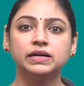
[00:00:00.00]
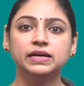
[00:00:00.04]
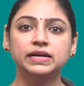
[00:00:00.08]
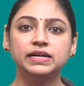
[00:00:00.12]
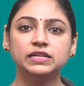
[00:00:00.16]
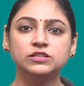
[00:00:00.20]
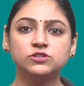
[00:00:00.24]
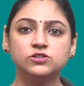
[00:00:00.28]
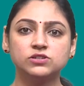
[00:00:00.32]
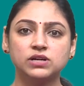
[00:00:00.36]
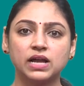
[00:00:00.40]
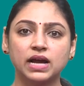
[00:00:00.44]

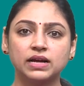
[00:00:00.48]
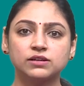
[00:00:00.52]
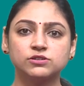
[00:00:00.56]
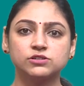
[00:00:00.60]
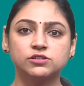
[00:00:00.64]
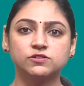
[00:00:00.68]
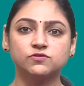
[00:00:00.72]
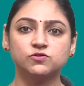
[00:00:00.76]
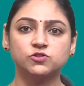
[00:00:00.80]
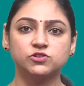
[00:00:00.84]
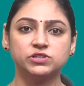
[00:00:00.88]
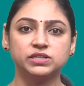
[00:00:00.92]

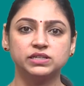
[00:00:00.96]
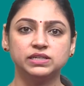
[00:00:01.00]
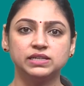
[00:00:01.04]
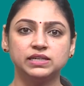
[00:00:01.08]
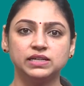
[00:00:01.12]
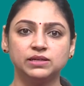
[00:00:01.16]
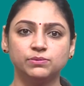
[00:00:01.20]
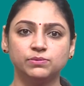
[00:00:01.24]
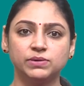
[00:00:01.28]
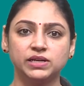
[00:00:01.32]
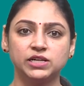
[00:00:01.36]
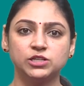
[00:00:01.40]

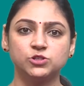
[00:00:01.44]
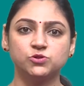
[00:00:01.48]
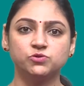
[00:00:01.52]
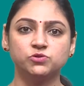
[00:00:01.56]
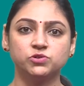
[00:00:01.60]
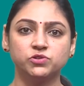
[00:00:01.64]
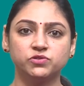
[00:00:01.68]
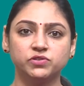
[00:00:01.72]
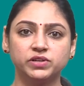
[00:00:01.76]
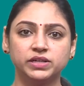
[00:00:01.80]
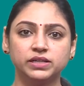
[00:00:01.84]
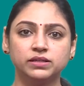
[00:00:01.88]
3D image
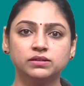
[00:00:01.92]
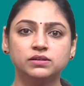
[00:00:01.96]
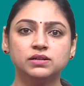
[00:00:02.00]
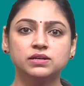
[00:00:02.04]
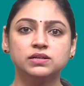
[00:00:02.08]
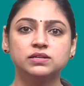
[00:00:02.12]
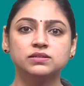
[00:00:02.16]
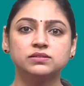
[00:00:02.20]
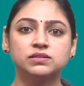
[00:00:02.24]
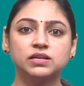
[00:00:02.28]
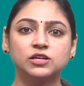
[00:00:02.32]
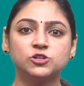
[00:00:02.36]
viewing
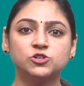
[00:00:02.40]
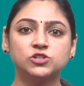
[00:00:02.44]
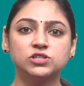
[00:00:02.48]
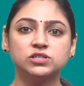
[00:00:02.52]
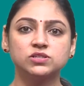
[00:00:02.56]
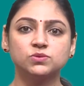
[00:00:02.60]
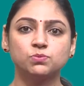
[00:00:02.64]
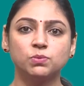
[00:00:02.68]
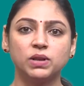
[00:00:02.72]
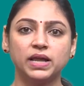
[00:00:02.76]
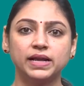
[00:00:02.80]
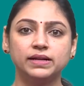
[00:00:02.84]
such
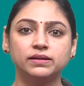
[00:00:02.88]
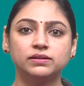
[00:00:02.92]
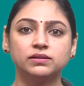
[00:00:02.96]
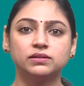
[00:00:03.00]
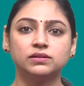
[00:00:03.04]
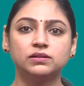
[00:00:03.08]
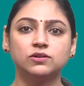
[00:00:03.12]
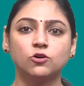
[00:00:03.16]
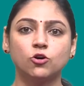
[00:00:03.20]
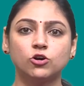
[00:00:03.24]
as Blender,